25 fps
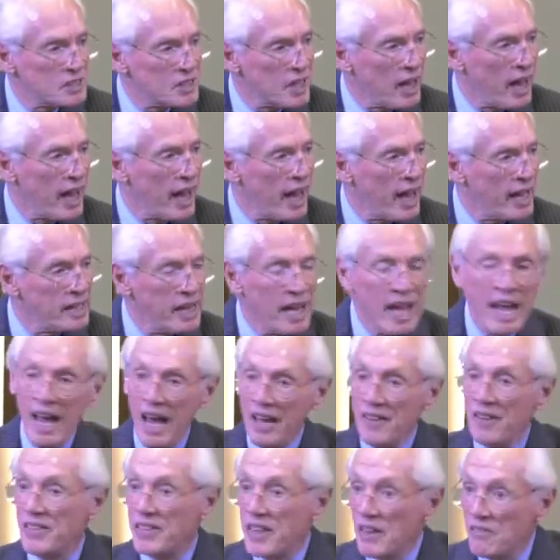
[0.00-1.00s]
side
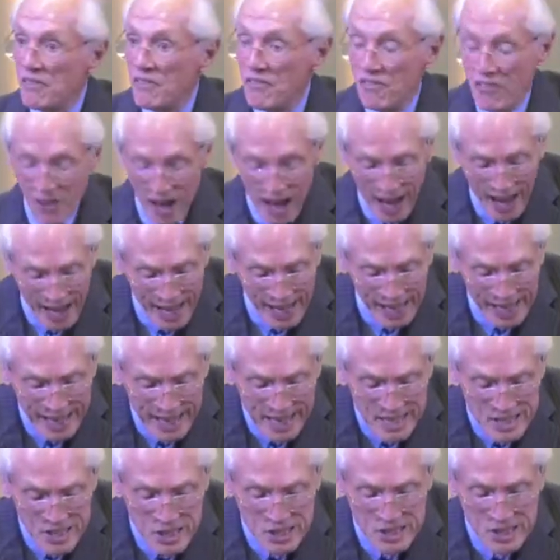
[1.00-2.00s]
and that the
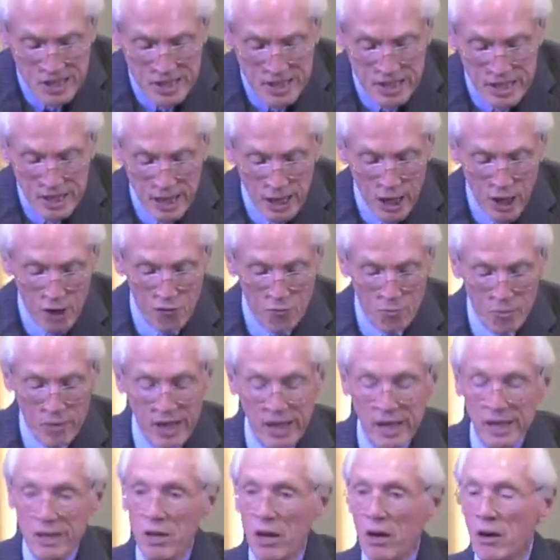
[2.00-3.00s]
vilest of
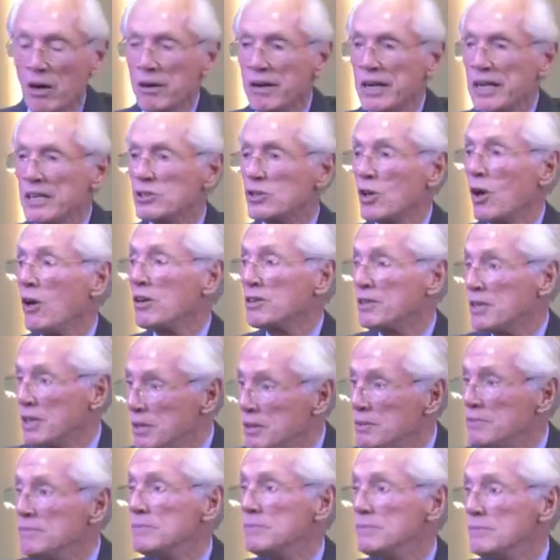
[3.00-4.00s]
men are exalted?
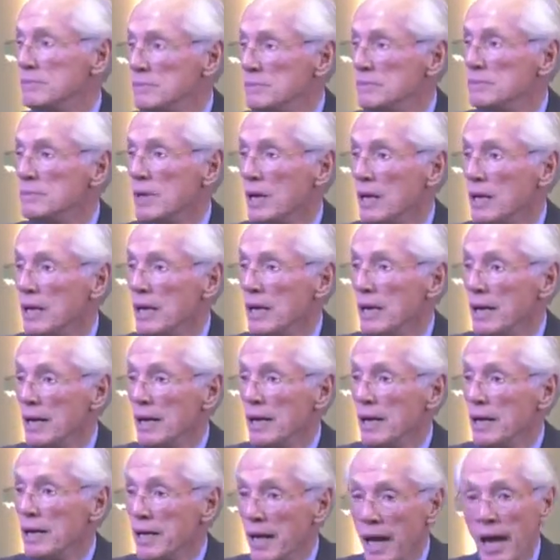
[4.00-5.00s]

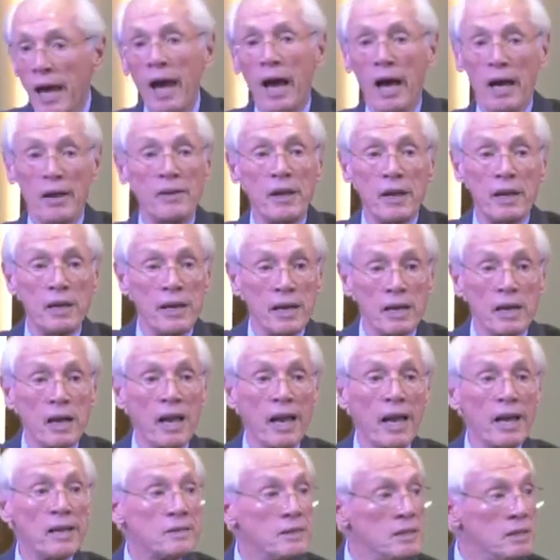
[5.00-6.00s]
Yeah, they get
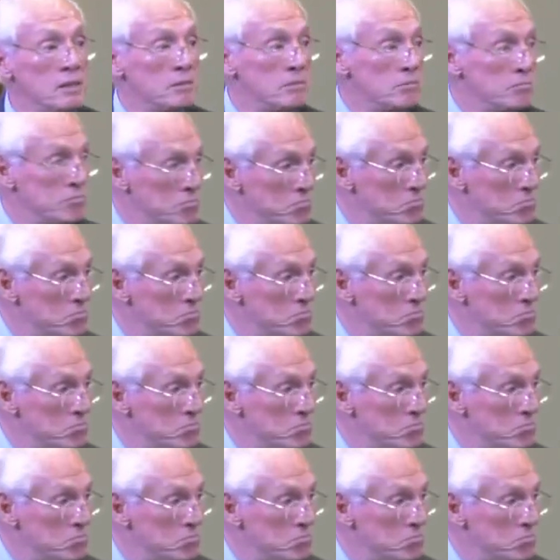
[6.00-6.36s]
elected.